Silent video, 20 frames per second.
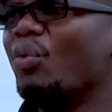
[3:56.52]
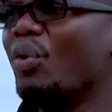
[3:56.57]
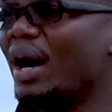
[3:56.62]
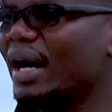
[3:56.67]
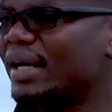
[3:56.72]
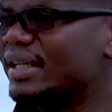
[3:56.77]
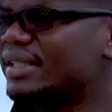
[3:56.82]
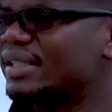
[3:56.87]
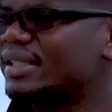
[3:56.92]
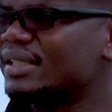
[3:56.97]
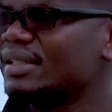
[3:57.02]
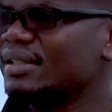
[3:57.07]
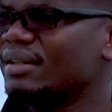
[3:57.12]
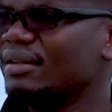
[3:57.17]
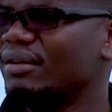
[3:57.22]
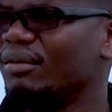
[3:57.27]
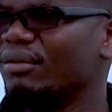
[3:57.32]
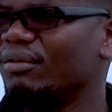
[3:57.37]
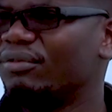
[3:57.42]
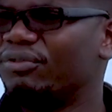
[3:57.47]
works
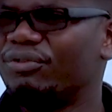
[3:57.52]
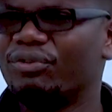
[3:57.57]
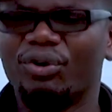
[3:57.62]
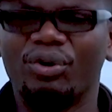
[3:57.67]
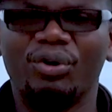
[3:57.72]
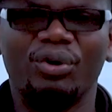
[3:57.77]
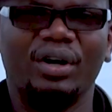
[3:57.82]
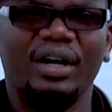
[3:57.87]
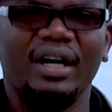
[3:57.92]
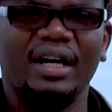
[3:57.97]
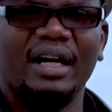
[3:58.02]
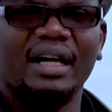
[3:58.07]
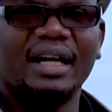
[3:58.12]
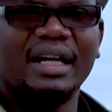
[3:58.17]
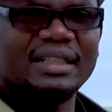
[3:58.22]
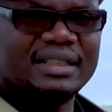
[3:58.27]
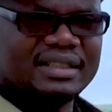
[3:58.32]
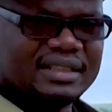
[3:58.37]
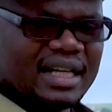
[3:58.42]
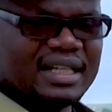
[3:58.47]
for
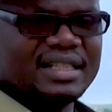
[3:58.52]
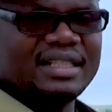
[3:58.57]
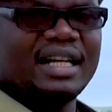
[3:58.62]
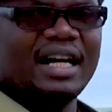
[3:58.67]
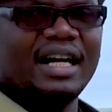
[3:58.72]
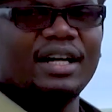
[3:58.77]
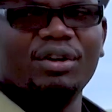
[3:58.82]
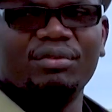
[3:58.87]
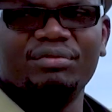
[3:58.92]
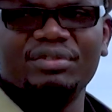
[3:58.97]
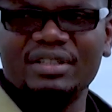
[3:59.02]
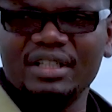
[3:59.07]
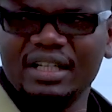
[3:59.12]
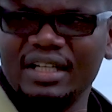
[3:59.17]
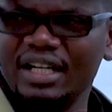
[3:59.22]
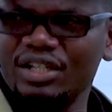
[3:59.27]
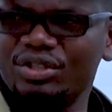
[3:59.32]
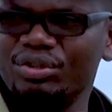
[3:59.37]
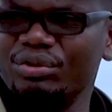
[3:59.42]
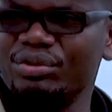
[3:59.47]
such kind of
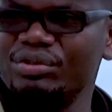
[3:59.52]
international